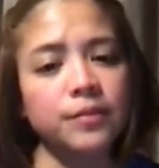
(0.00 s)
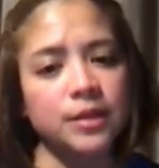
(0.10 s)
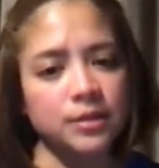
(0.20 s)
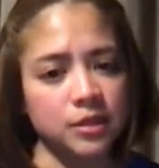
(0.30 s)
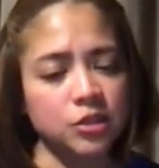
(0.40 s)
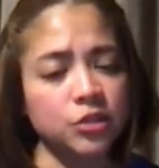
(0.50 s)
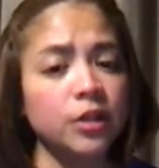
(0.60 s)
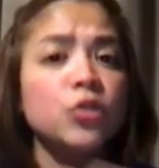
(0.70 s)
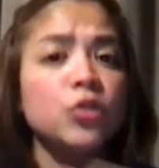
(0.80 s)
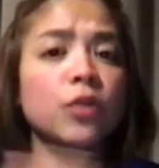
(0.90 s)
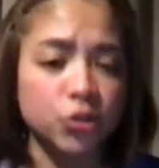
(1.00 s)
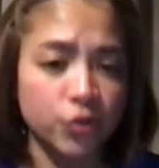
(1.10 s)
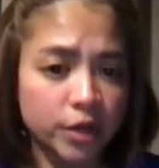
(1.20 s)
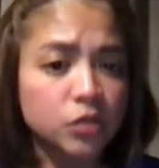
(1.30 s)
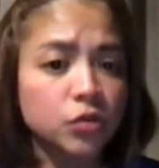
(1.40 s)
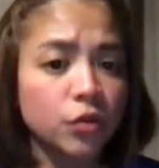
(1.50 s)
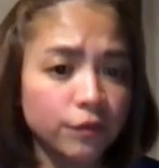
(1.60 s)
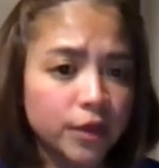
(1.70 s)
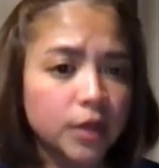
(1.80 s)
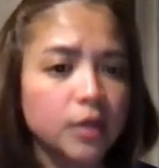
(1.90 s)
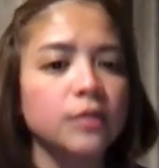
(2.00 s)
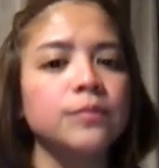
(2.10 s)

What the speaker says: message that you are trying to convey.